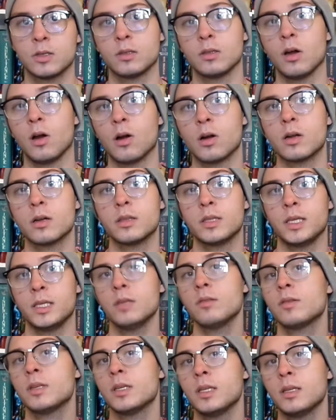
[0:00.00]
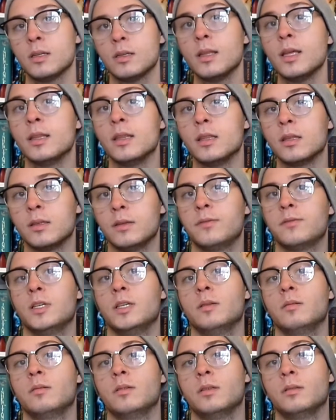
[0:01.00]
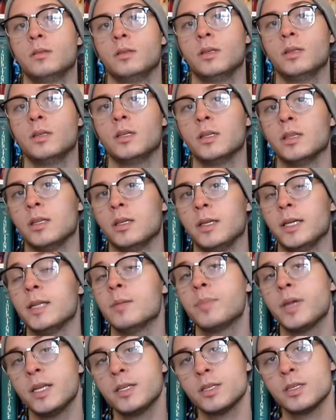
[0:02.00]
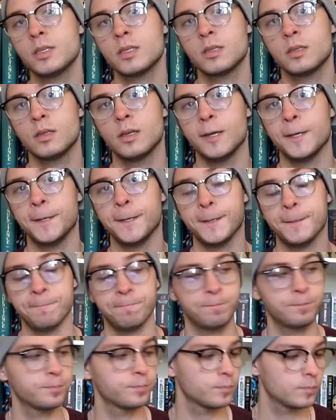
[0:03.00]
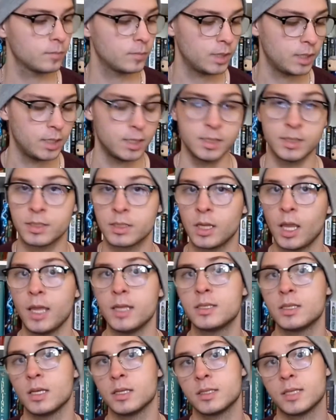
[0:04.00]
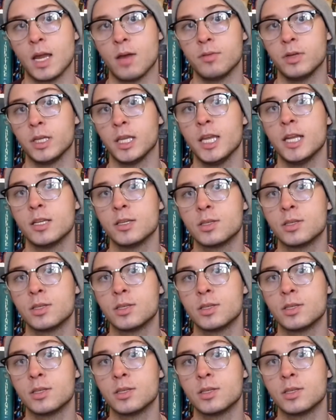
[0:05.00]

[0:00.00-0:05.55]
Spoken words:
art that you get in the front or in the end pages it's astounding. It is